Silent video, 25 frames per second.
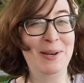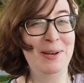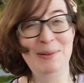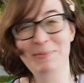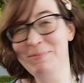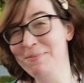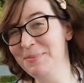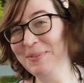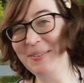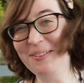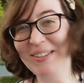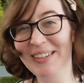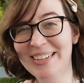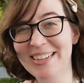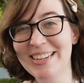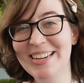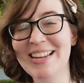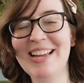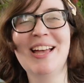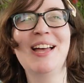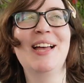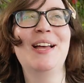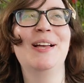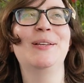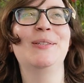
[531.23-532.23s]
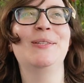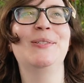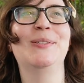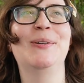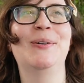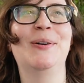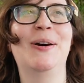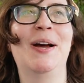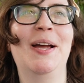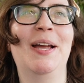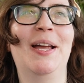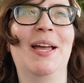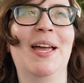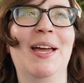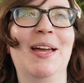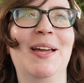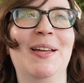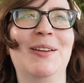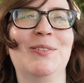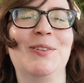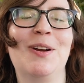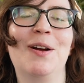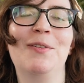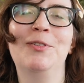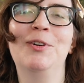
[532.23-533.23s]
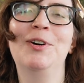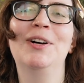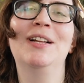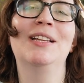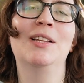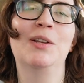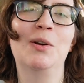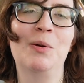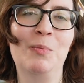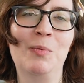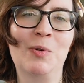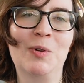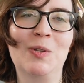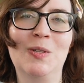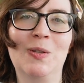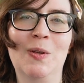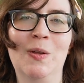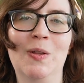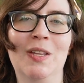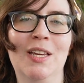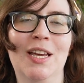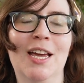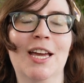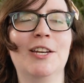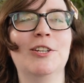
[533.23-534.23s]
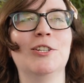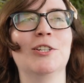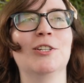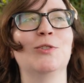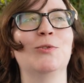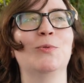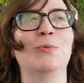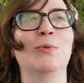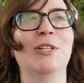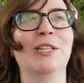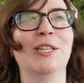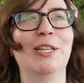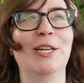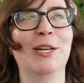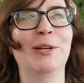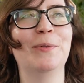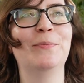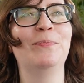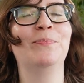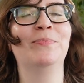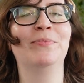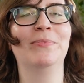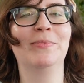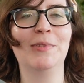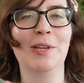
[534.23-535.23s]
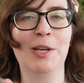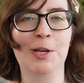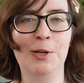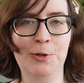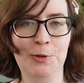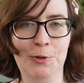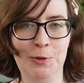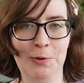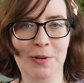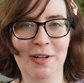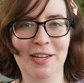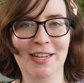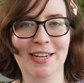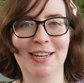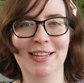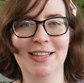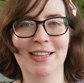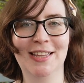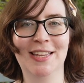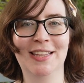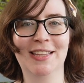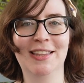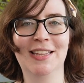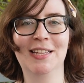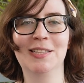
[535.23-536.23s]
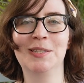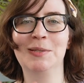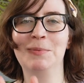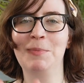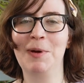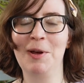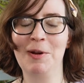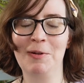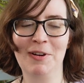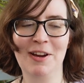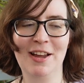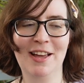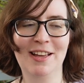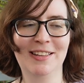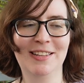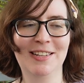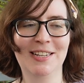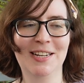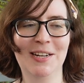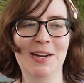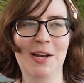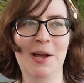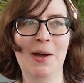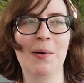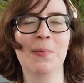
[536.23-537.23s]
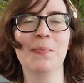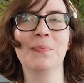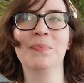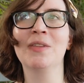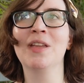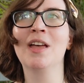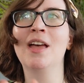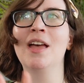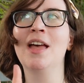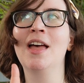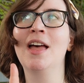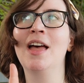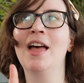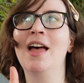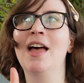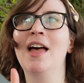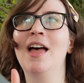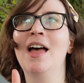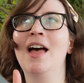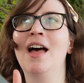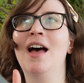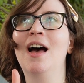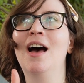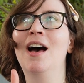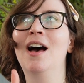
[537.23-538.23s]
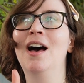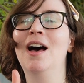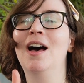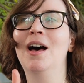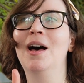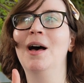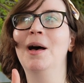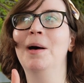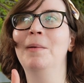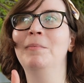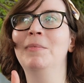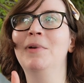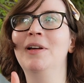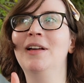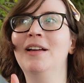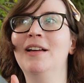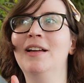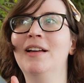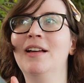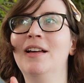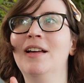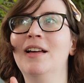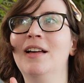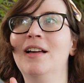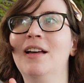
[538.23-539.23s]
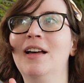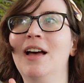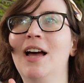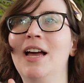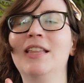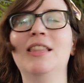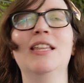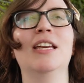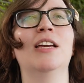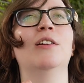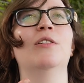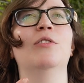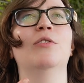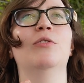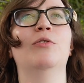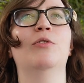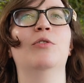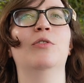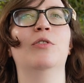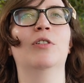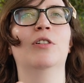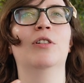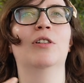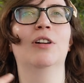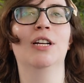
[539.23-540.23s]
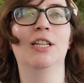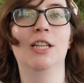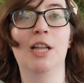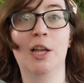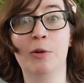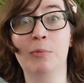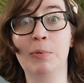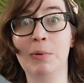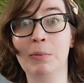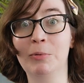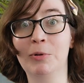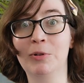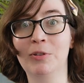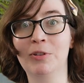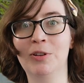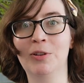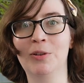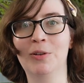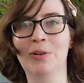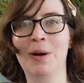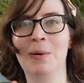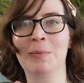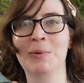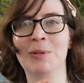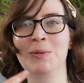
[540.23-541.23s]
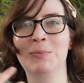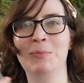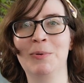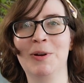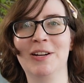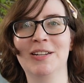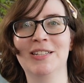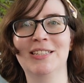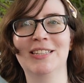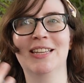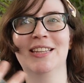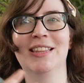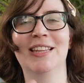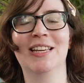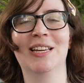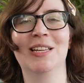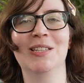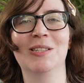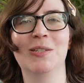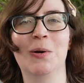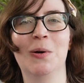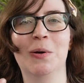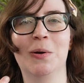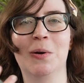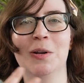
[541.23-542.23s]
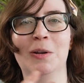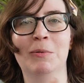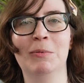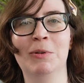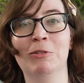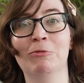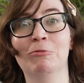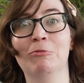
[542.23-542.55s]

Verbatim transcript: anymore. So I can travel a little more slowly and just really enjoy it. I think that's my reality now. Um, I think for a lot of people, you know, coming to Paris, they think it's all going to be